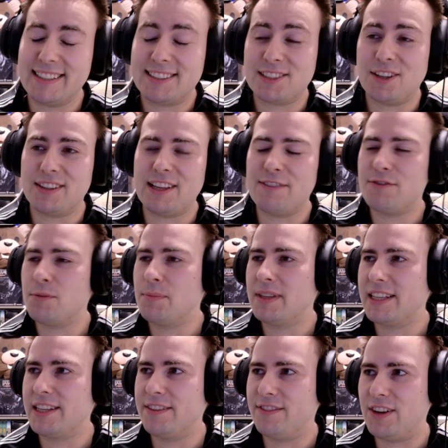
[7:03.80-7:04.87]
got that
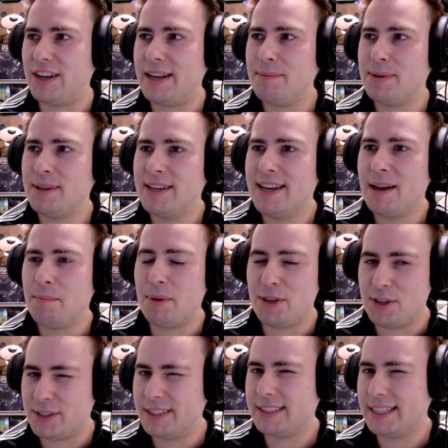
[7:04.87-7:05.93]
familiar vibe, but
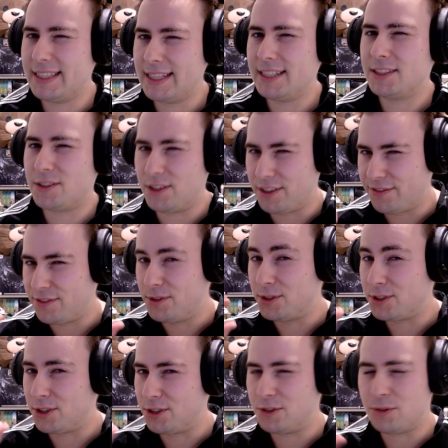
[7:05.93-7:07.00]
you could see that it's got a few
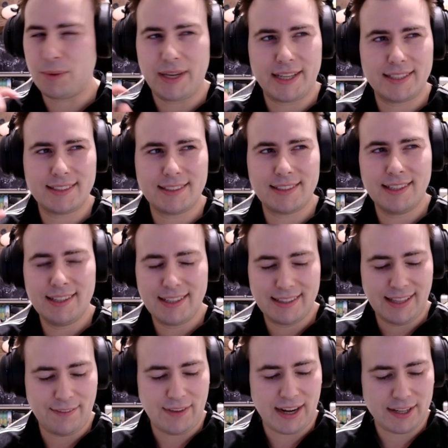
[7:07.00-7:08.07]
sort of tweaks.
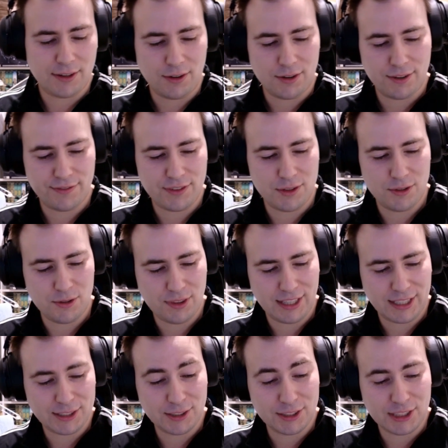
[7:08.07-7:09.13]
They've added on a few new
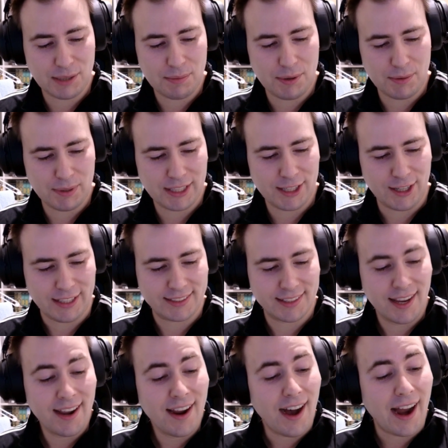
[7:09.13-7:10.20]
things, so it's going to be really nice.
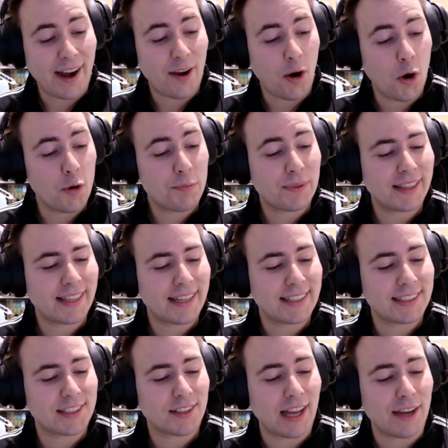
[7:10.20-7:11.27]
I hope that they
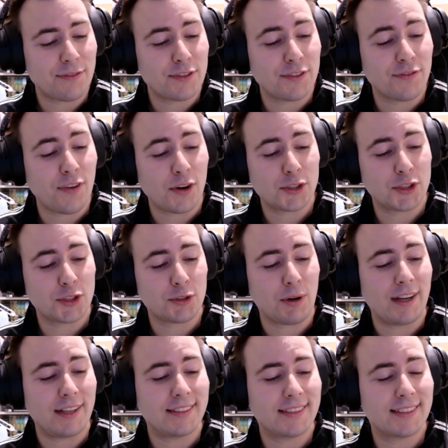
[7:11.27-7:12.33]
still have the fox
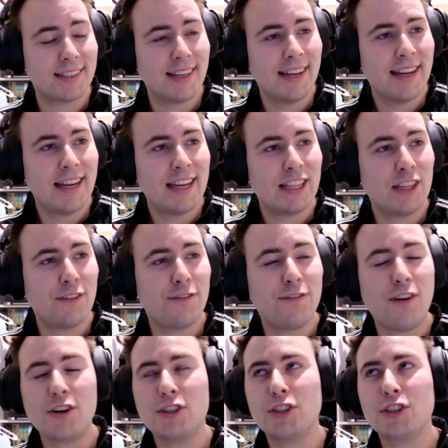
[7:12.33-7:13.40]
shrines. The
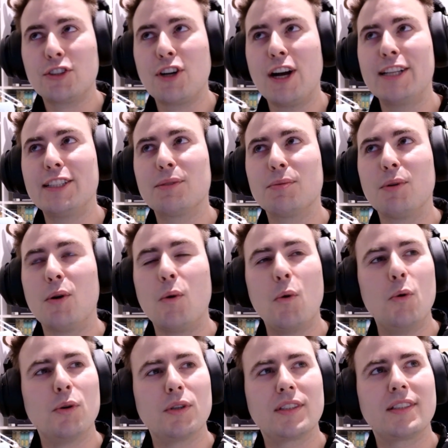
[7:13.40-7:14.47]
fox shrines were
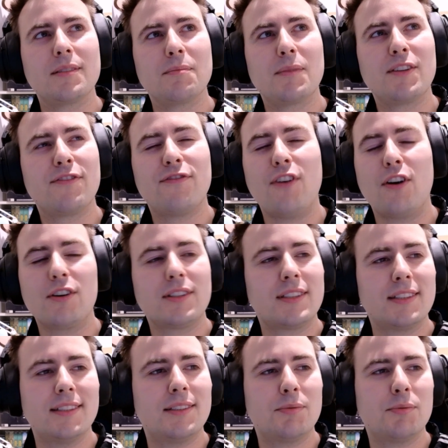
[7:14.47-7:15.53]
awesome. The
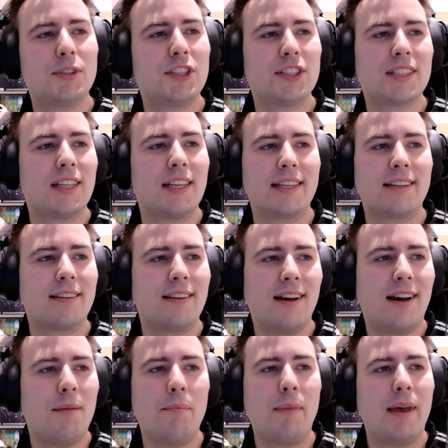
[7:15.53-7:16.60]
foxes were just like
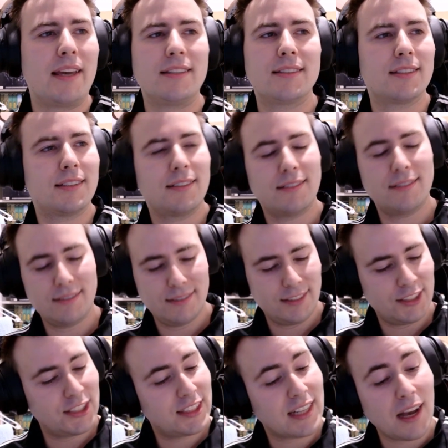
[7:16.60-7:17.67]
amazing.
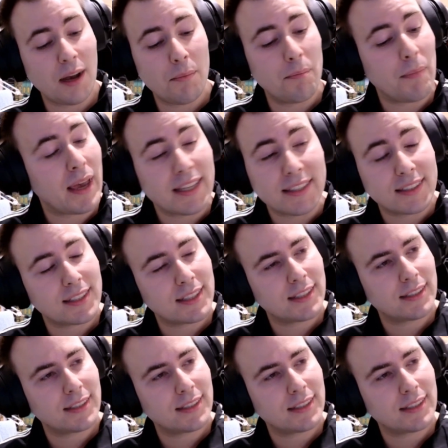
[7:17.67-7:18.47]
Just amazing.